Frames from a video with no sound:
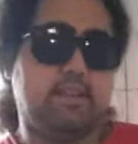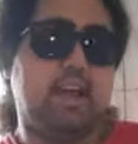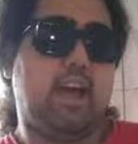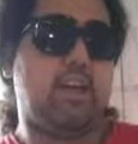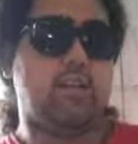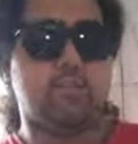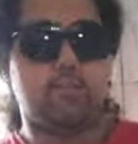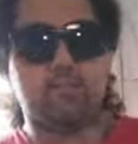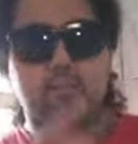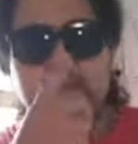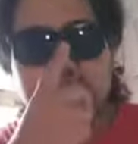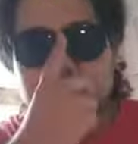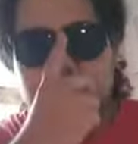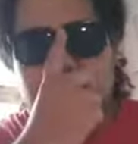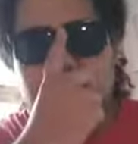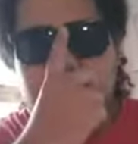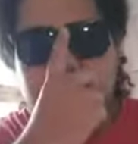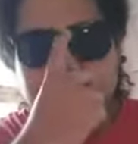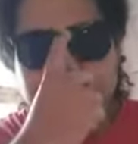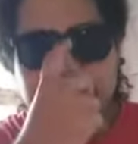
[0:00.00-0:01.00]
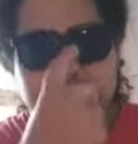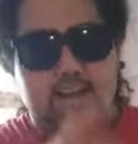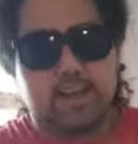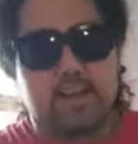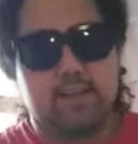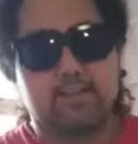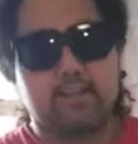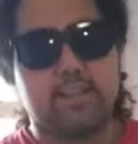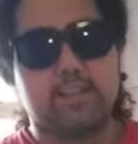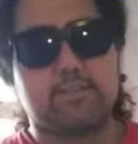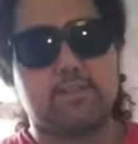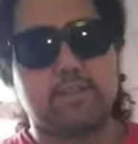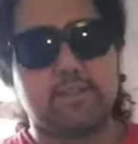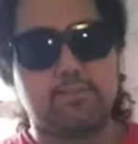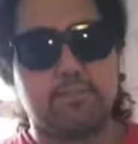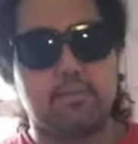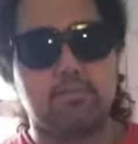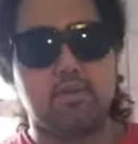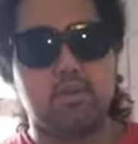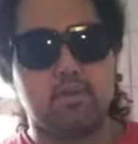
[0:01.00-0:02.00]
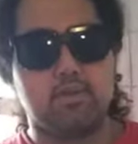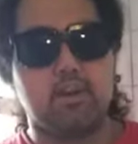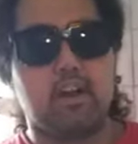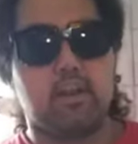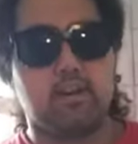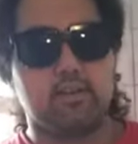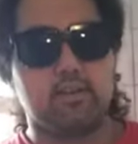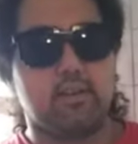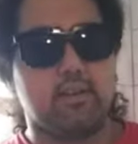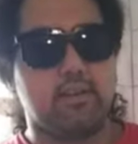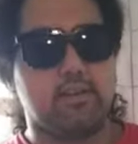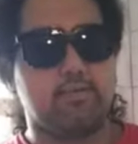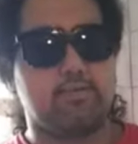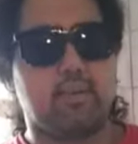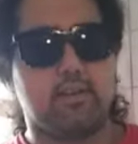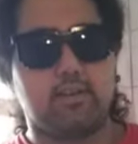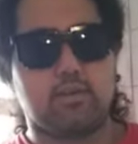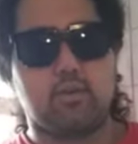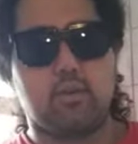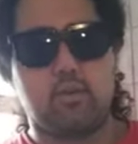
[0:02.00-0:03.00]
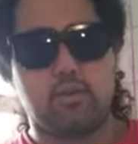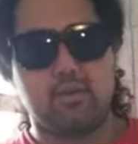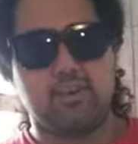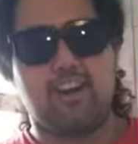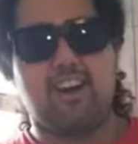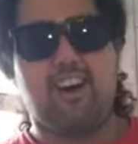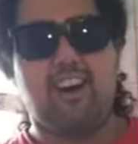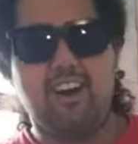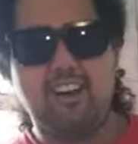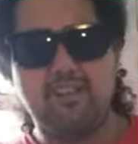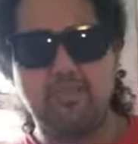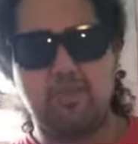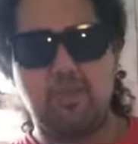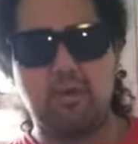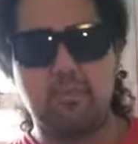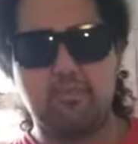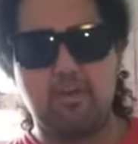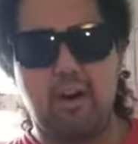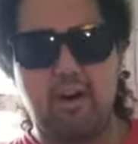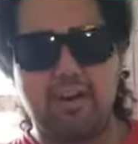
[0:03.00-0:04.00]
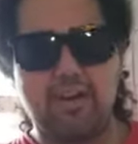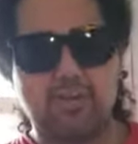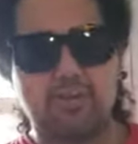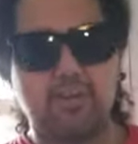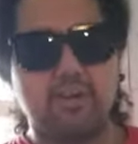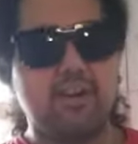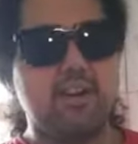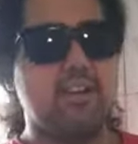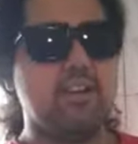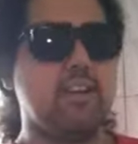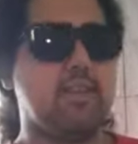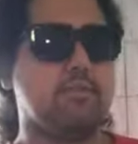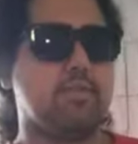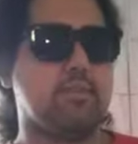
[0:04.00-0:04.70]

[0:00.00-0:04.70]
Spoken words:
Really, honest to God, like, some people learn hardcore parkour.